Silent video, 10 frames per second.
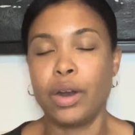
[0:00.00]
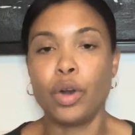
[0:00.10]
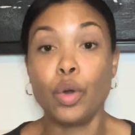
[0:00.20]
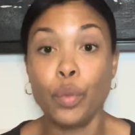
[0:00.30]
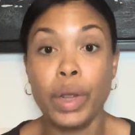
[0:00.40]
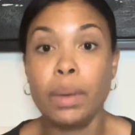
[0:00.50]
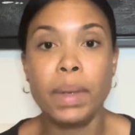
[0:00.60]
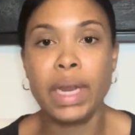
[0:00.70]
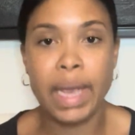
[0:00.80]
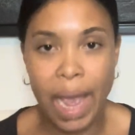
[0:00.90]
know, green
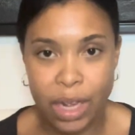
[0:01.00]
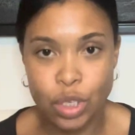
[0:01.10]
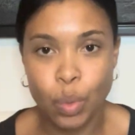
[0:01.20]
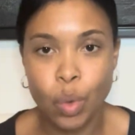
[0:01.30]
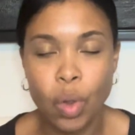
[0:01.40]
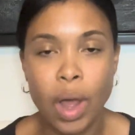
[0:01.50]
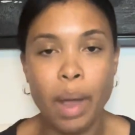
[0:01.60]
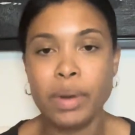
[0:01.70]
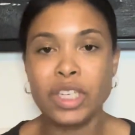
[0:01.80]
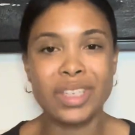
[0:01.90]
bean casserole, I
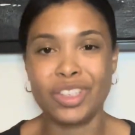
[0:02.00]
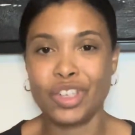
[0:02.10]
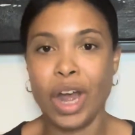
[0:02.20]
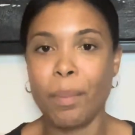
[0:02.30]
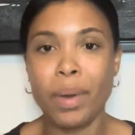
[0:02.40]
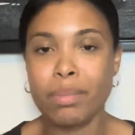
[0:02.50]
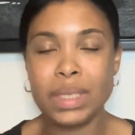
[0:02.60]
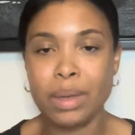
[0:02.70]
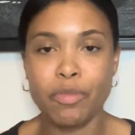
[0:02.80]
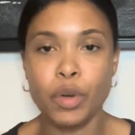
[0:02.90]
would just chop up
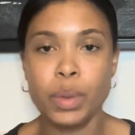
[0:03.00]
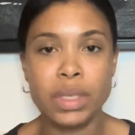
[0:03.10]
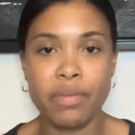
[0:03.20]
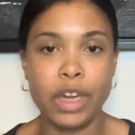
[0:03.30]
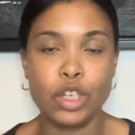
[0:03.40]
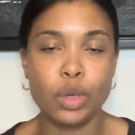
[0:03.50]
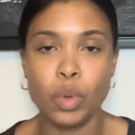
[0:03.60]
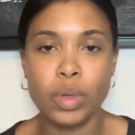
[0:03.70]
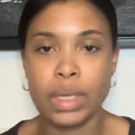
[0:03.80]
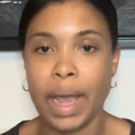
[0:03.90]
some fruits and
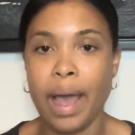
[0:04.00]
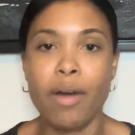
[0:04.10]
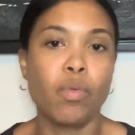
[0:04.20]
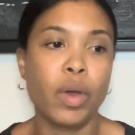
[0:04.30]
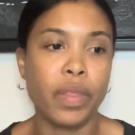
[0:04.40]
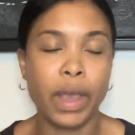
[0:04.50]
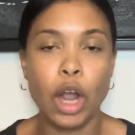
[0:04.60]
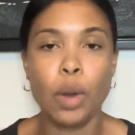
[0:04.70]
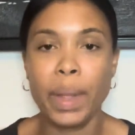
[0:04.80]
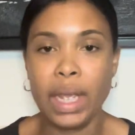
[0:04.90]
vegetables to have with like
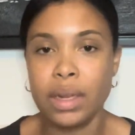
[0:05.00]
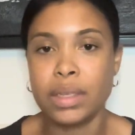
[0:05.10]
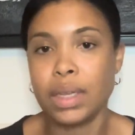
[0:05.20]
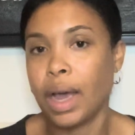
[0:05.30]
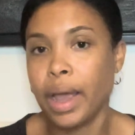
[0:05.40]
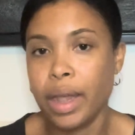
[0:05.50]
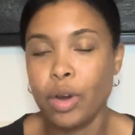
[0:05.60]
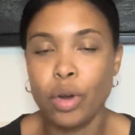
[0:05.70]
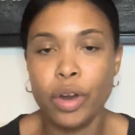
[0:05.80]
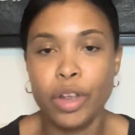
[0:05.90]
our main side,
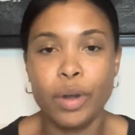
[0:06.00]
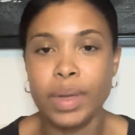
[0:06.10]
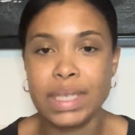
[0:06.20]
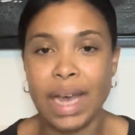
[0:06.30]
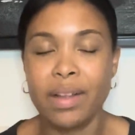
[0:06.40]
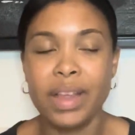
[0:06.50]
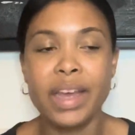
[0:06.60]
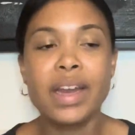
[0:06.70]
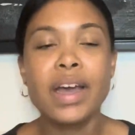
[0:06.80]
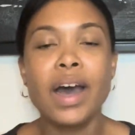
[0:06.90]
or, you know, a
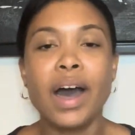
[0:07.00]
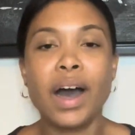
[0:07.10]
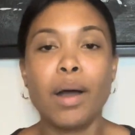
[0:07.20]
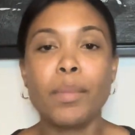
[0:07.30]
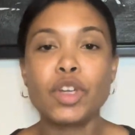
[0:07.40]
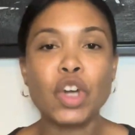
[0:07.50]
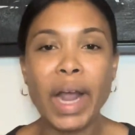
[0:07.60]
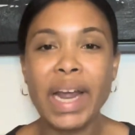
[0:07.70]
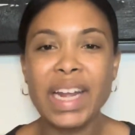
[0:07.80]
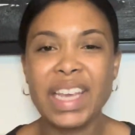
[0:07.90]
salad.
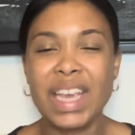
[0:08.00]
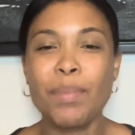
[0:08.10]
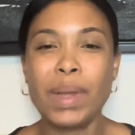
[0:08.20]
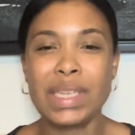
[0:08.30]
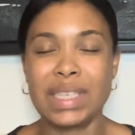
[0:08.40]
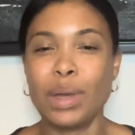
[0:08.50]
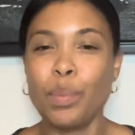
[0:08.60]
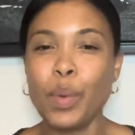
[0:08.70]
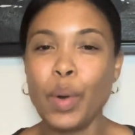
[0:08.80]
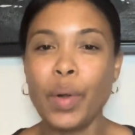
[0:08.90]
Try to keep it
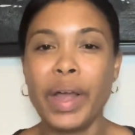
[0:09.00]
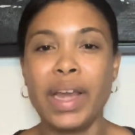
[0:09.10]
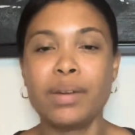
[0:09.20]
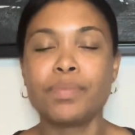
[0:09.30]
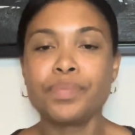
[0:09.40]
simple and